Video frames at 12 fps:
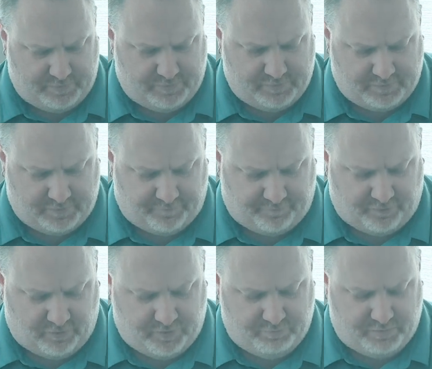It's a
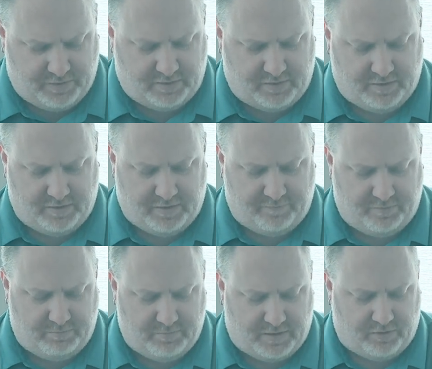very big, heavy
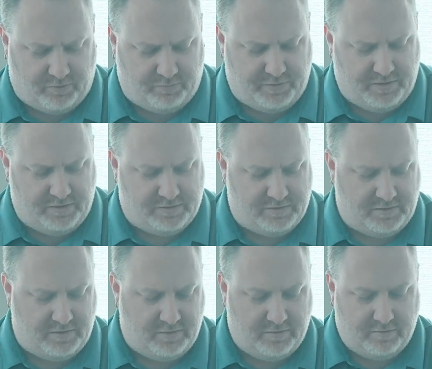metal piece in
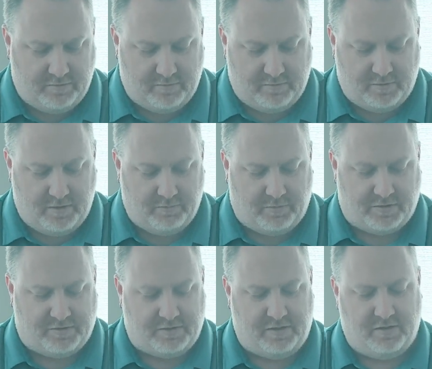here. Let's
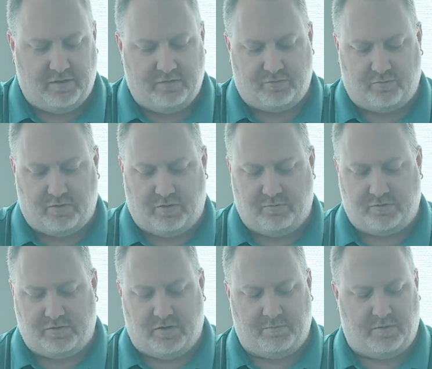see, here's where I was
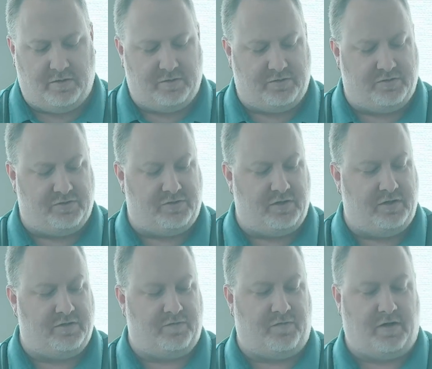talking about. This is
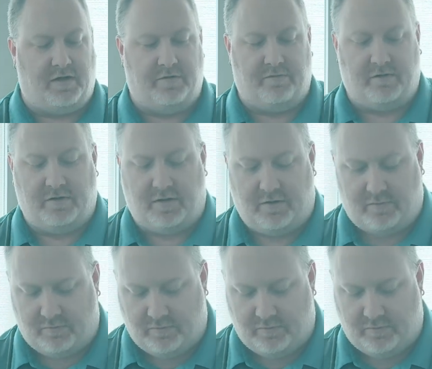stage 5, and now